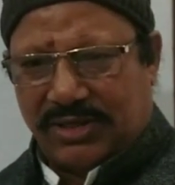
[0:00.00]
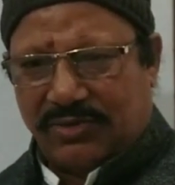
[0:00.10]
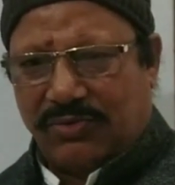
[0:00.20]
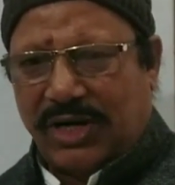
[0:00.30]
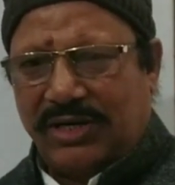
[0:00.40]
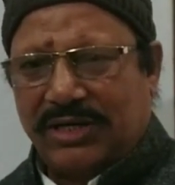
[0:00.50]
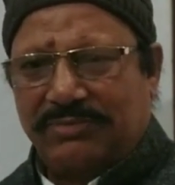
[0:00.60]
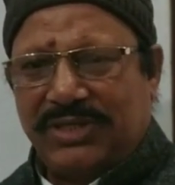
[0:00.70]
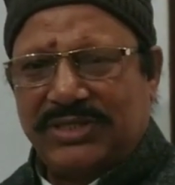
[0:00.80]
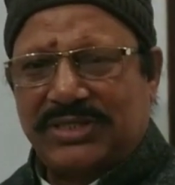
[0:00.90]
Wander
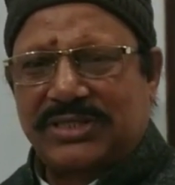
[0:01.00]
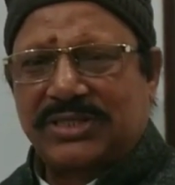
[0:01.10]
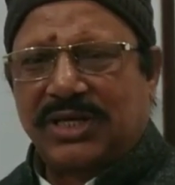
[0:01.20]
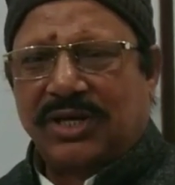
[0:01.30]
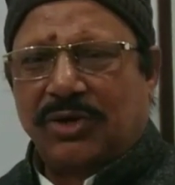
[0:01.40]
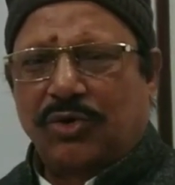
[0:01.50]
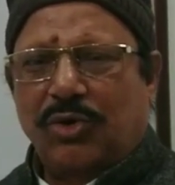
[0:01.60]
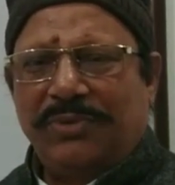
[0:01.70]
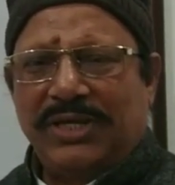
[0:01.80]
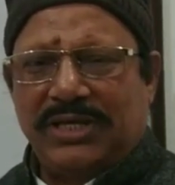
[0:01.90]
means
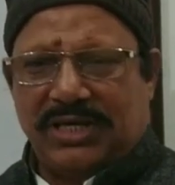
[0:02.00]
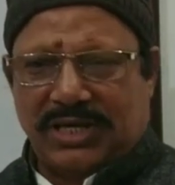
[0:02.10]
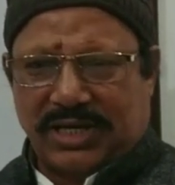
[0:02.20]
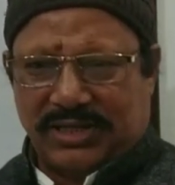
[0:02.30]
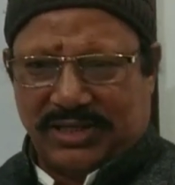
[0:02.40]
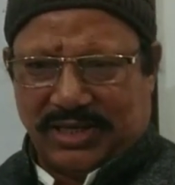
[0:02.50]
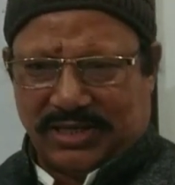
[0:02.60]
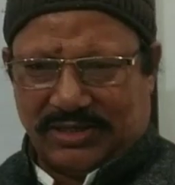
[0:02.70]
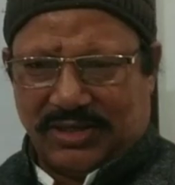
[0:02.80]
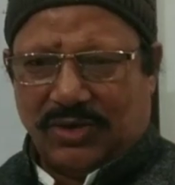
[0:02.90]
roaming here and
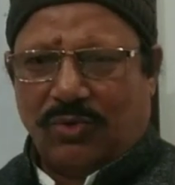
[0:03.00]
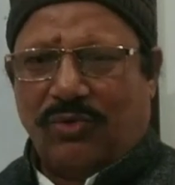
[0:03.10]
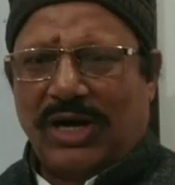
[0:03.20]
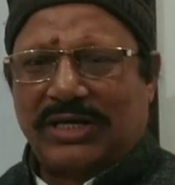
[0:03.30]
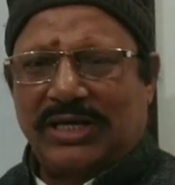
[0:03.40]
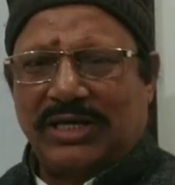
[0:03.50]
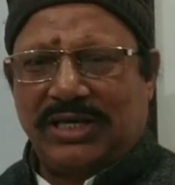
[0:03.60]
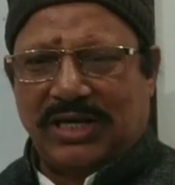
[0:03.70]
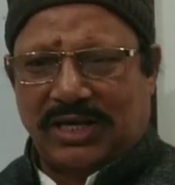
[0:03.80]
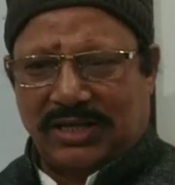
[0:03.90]
there, walking
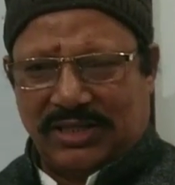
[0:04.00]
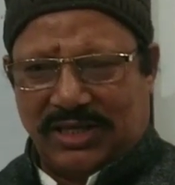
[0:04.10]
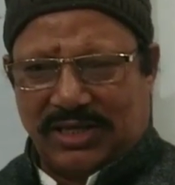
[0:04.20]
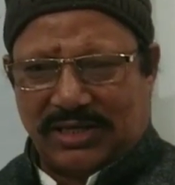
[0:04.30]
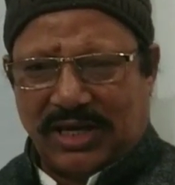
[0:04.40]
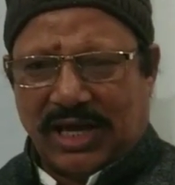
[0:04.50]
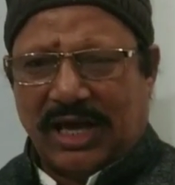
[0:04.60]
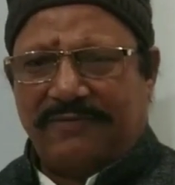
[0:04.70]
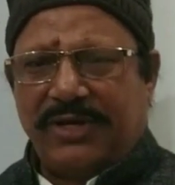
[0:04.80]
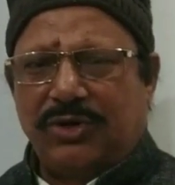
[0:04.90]
here and there,
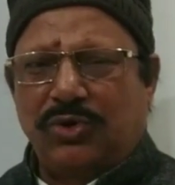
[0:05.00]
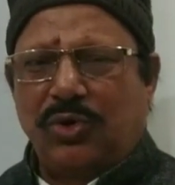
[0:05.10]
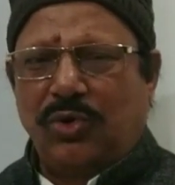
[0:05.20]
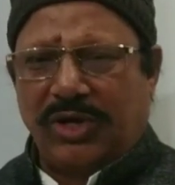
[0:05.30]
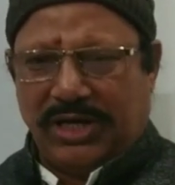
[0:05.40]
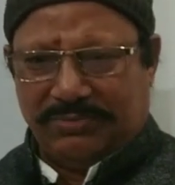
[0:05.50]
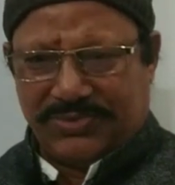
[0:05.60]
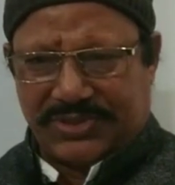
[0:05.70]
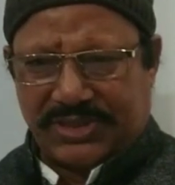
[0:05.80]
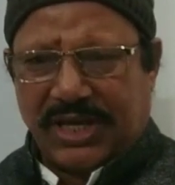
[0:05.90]
having no
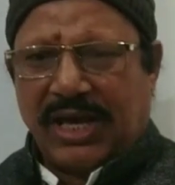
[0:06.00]
aims.